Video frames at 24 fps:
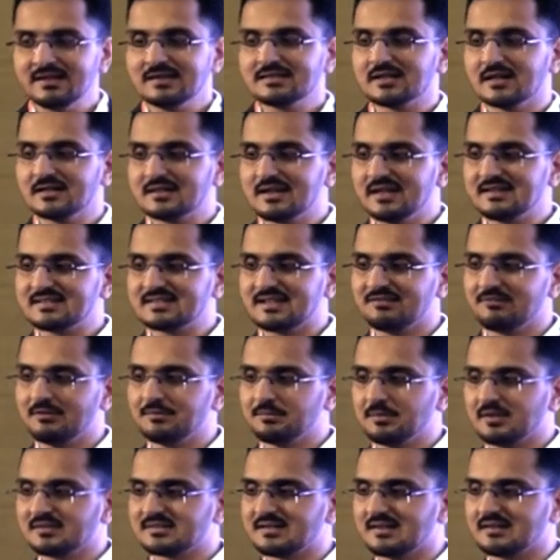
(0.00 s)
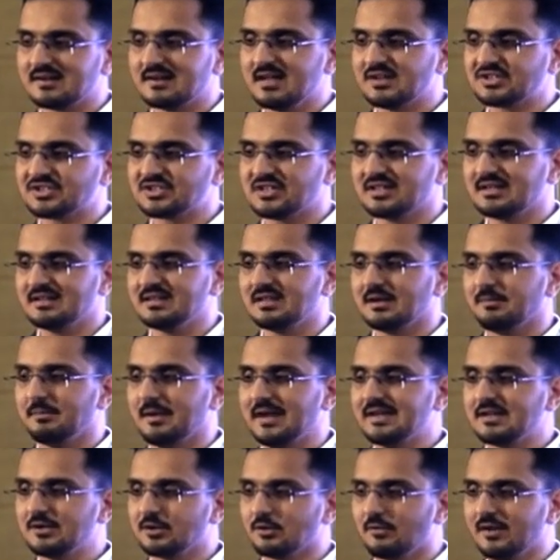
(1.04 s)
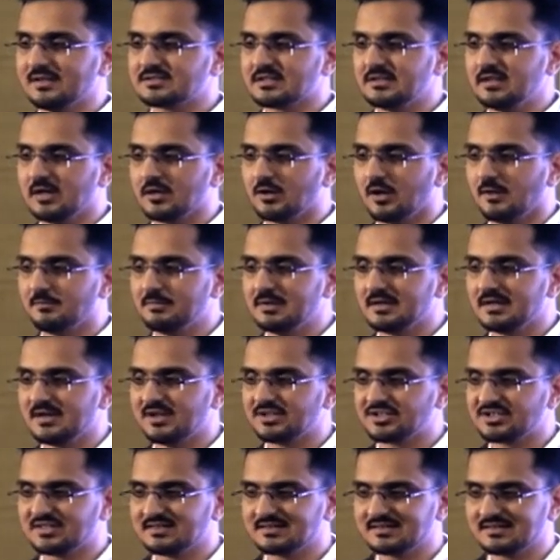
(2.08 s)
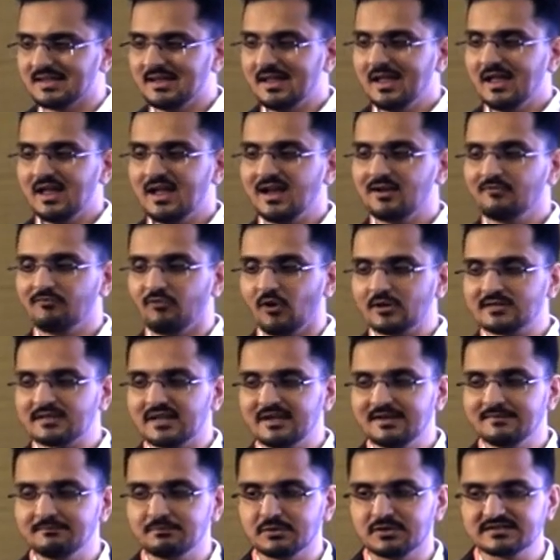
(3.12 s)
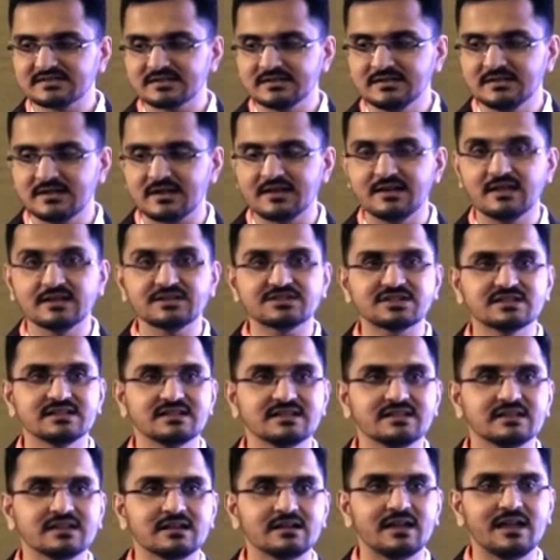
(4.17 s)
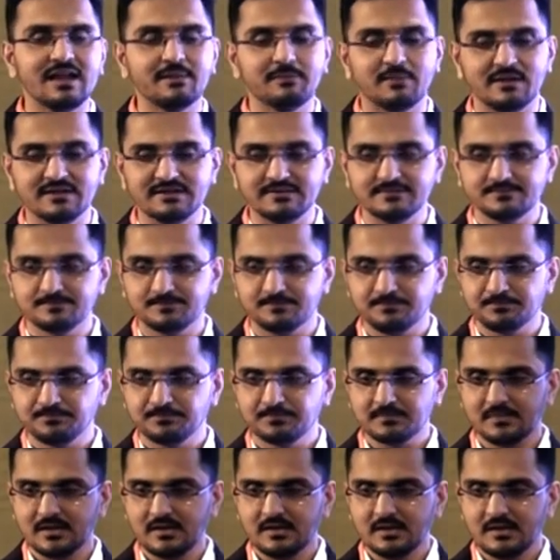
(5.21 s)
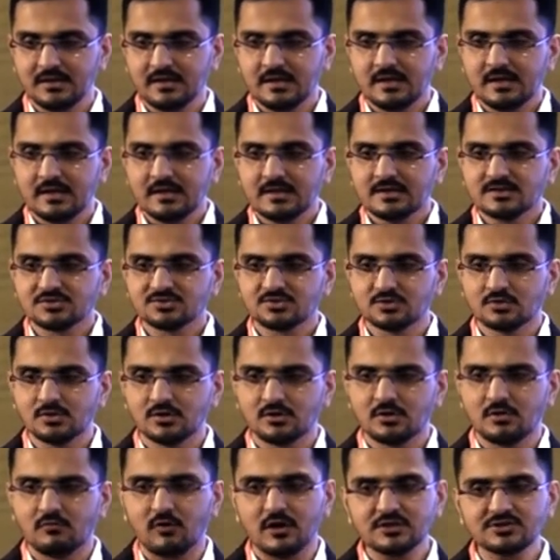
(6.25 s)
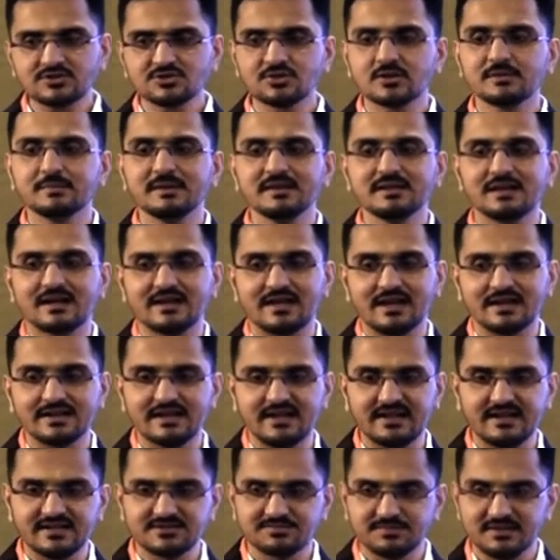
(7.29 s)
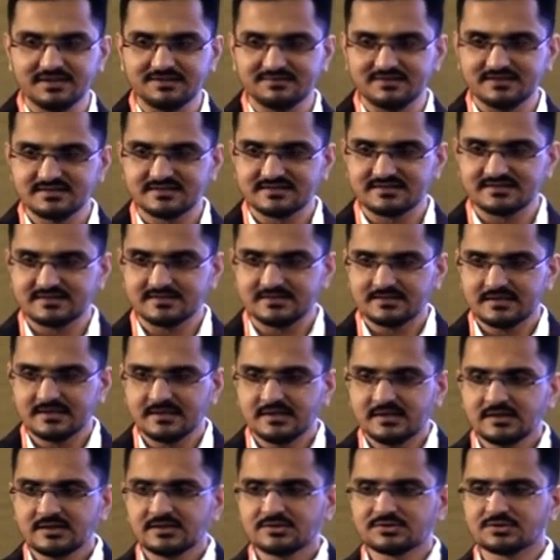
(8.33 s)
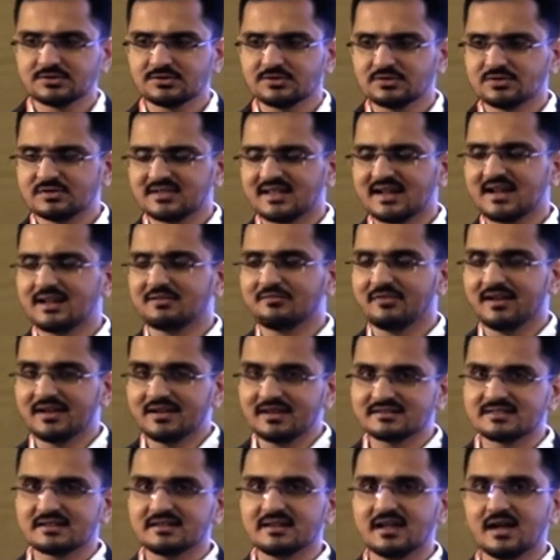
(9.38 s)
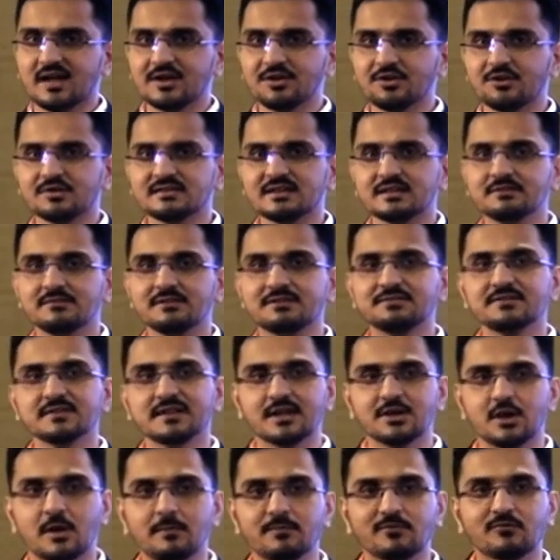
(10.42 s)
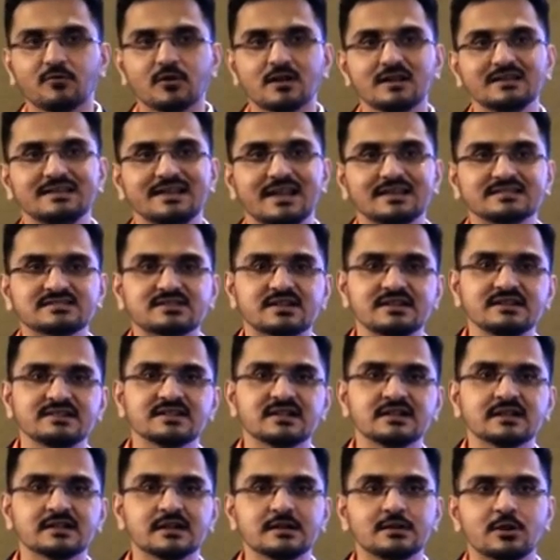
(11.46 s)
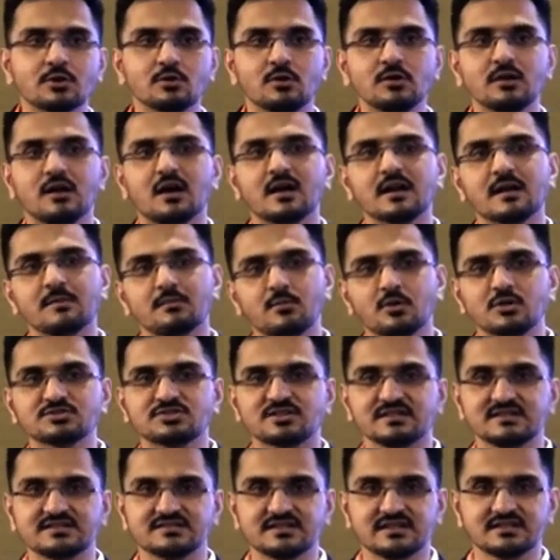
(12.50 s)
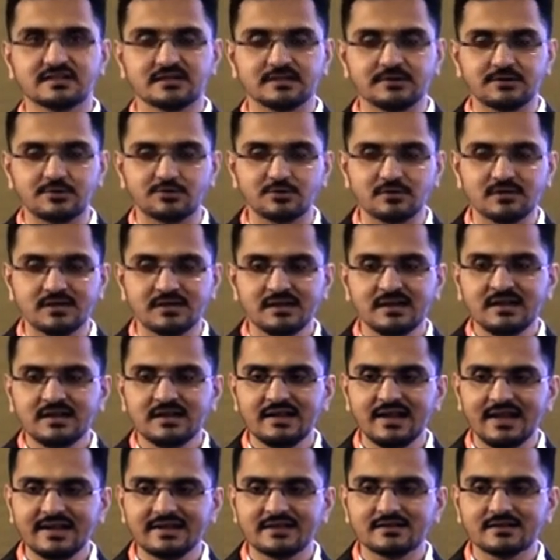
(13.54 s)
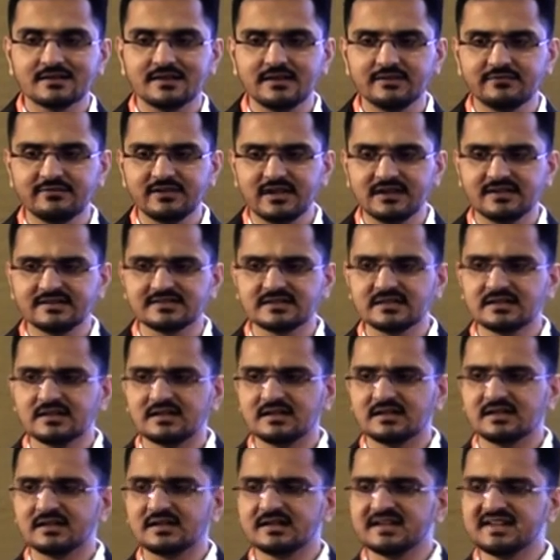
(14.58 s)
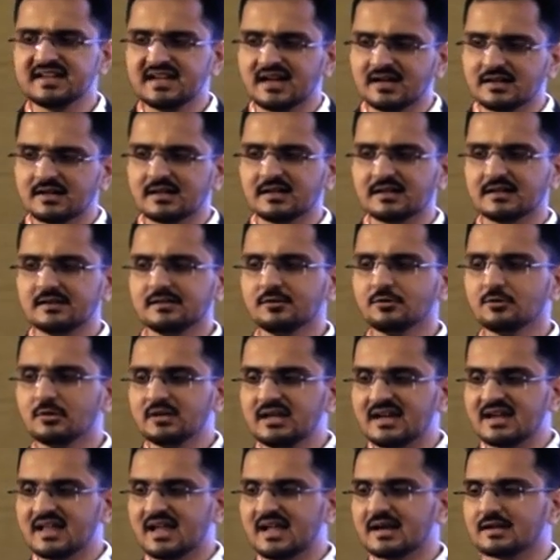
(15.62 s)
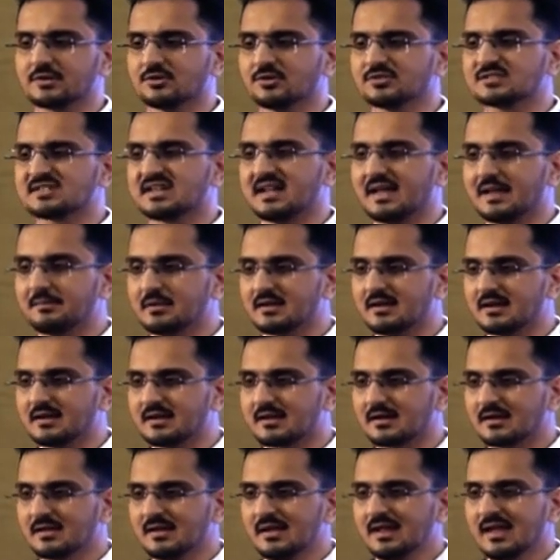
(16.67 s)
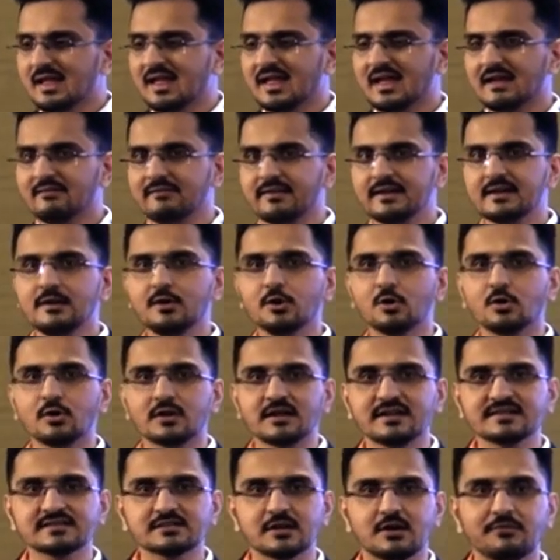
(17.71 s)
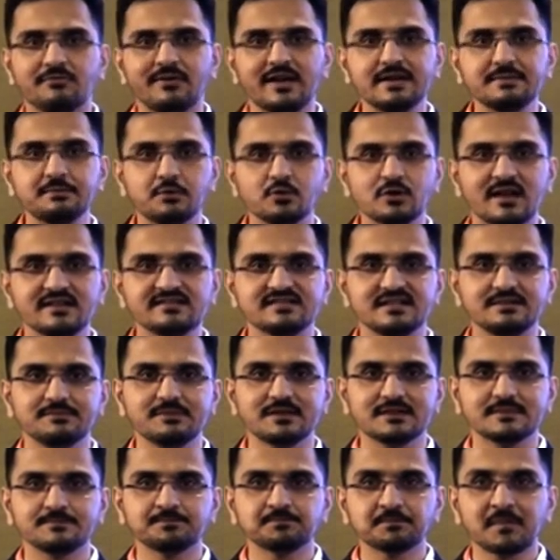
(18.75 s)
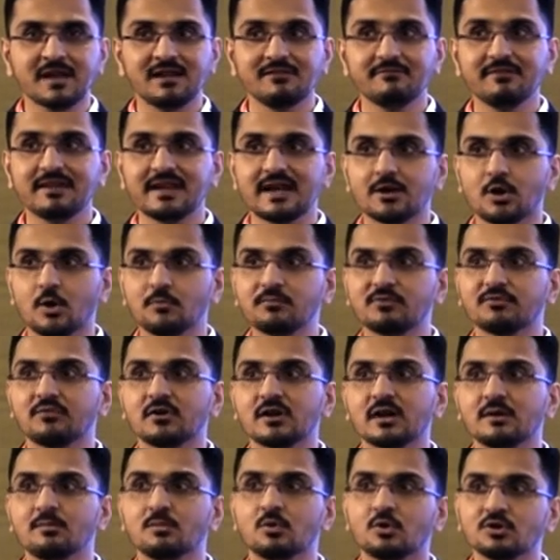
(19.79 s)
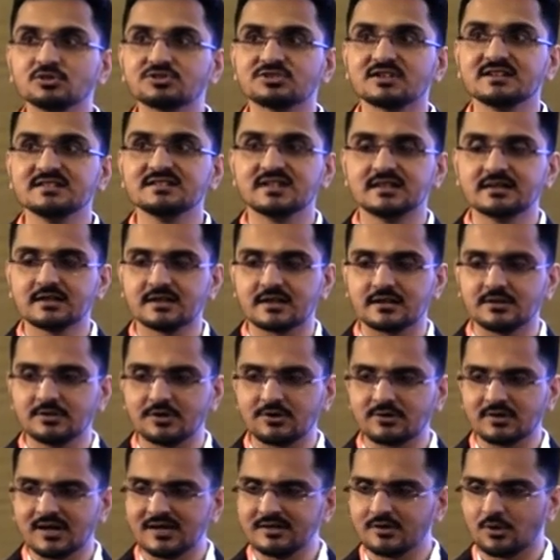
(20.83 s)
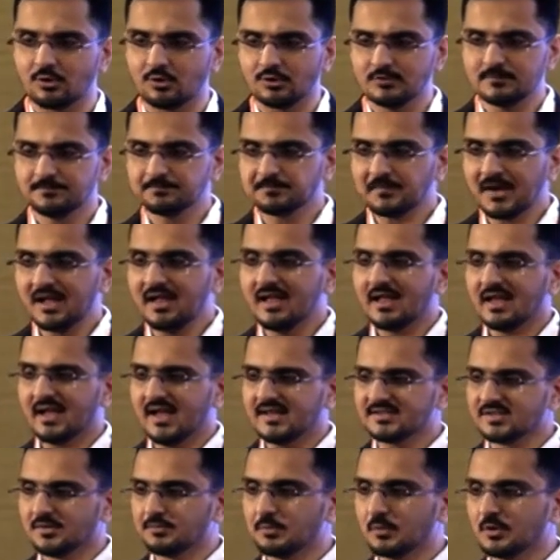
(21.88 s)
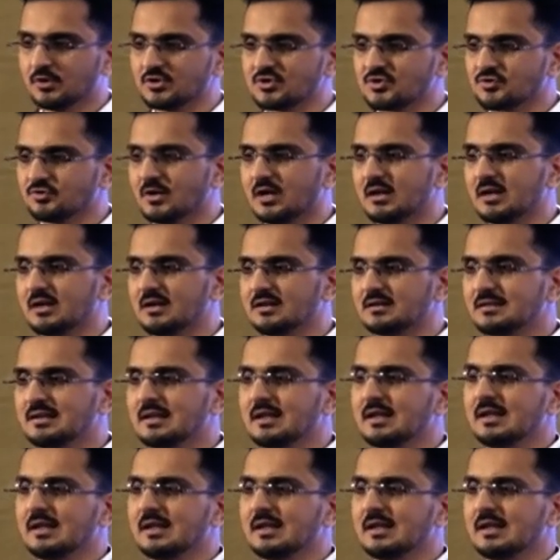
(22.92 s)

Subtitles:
37% reduction in the microvascular complications, and 14% reduction in the MI. So what should be the target HbA1c? So there are various scenarios in which we can opt for a less stringent control or a more stringent control. Like if there is a young, newly diagnosed diabetic having low risk of hypoglycemia, we can opt for a more stringent control, as opposed to a